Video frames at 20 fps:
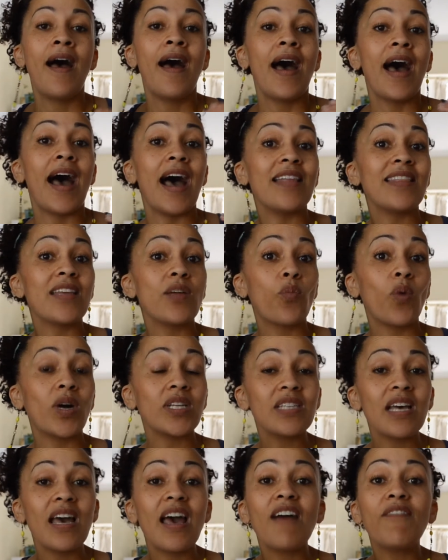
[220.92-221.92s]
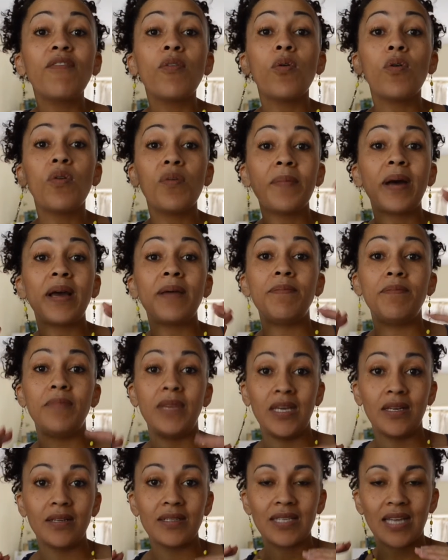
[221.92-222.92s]
and then once I have all my
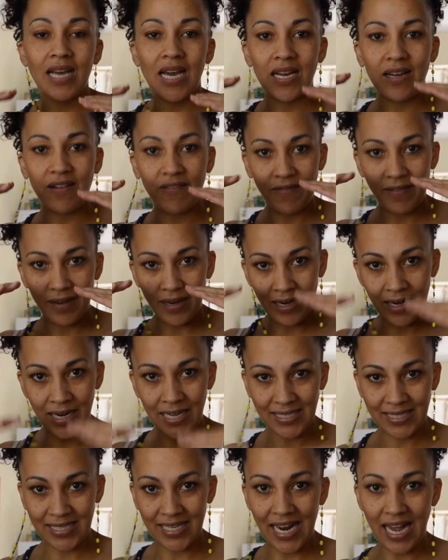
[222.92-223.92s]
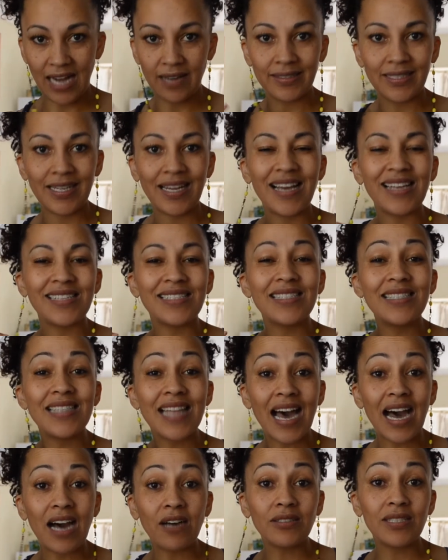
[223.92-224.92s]
meals kind of listed out, it's
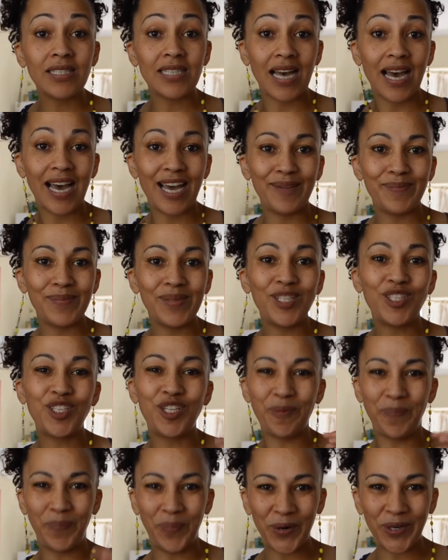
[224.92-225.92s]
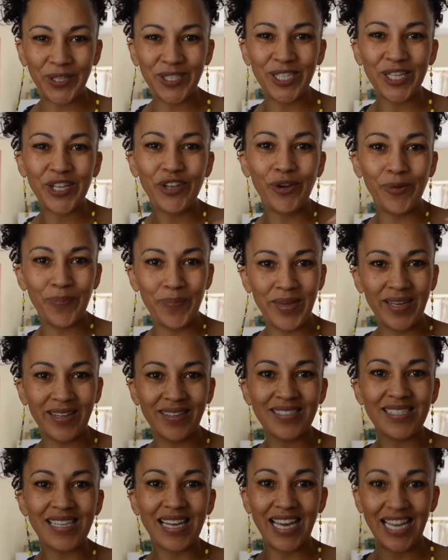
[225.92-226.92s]
now time to put your meals
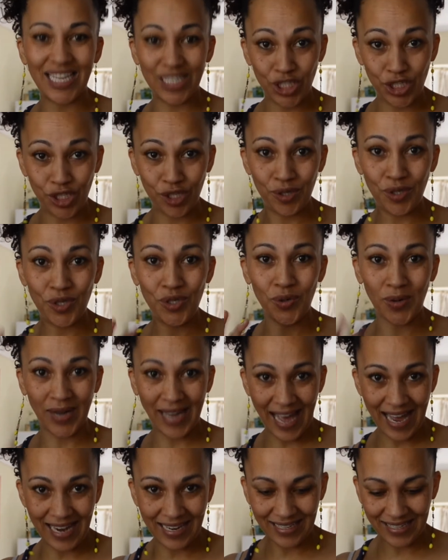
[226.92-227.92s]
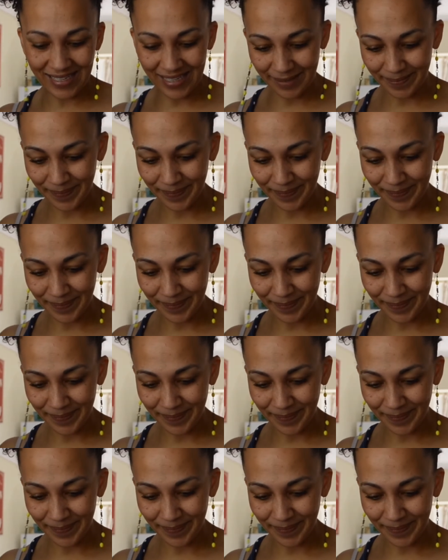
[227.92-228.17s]
into your calendar.